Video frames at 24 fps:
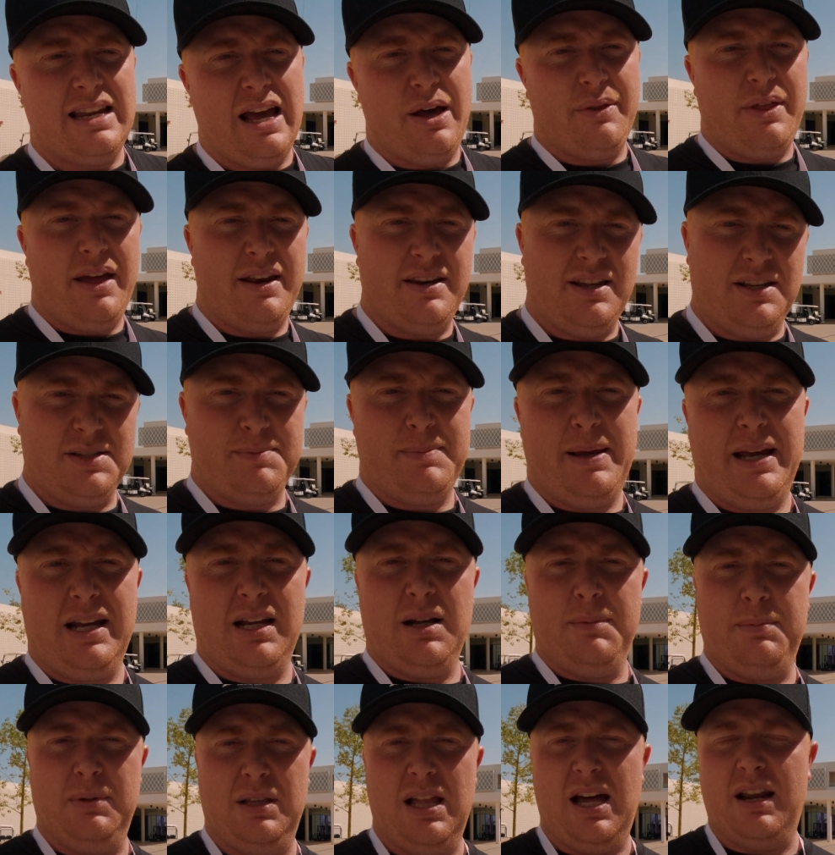now that does back
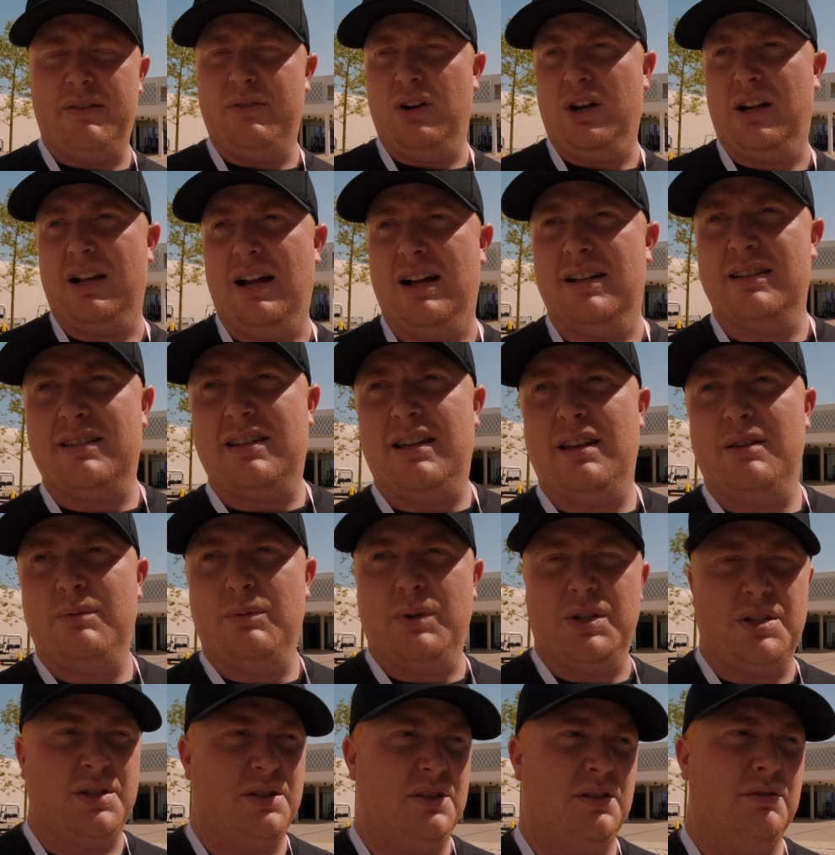up a lot of our content,
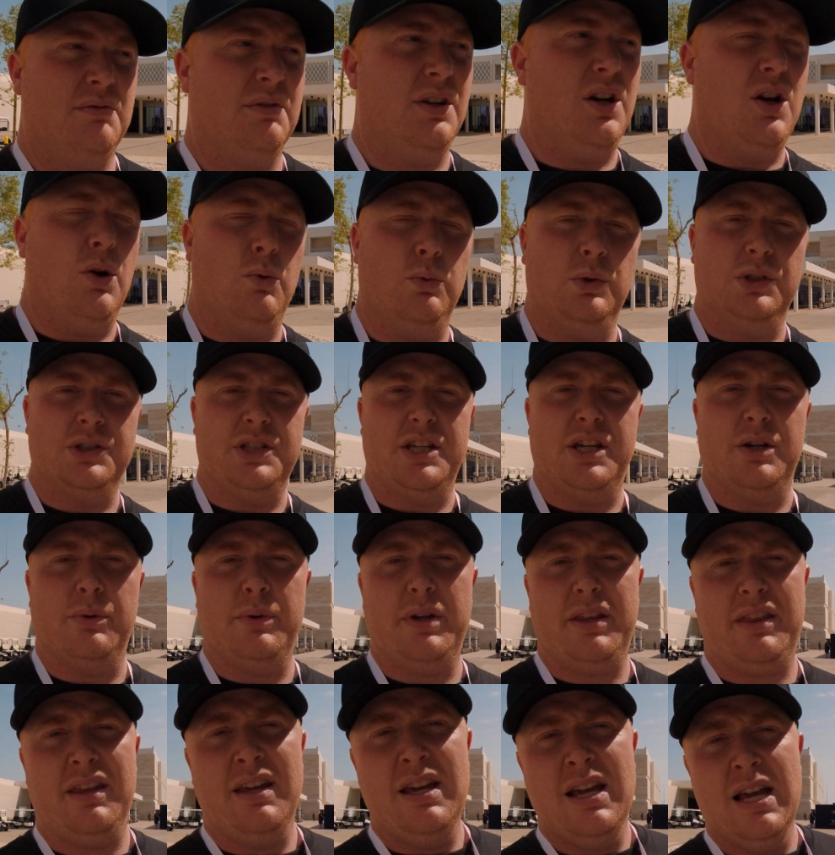which, you know, we'll deal
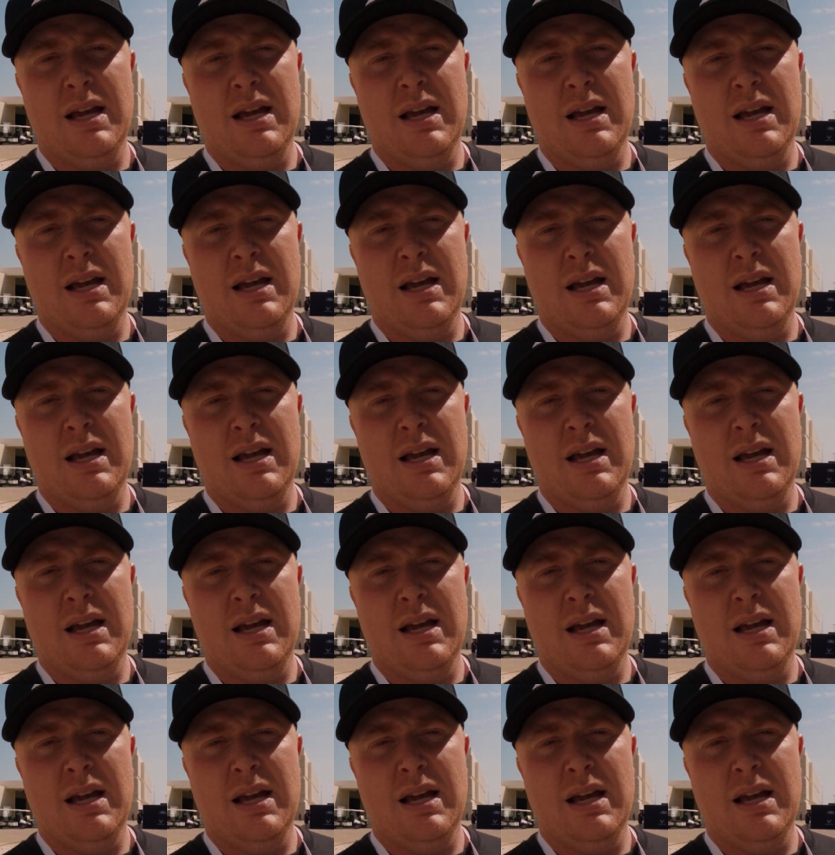with.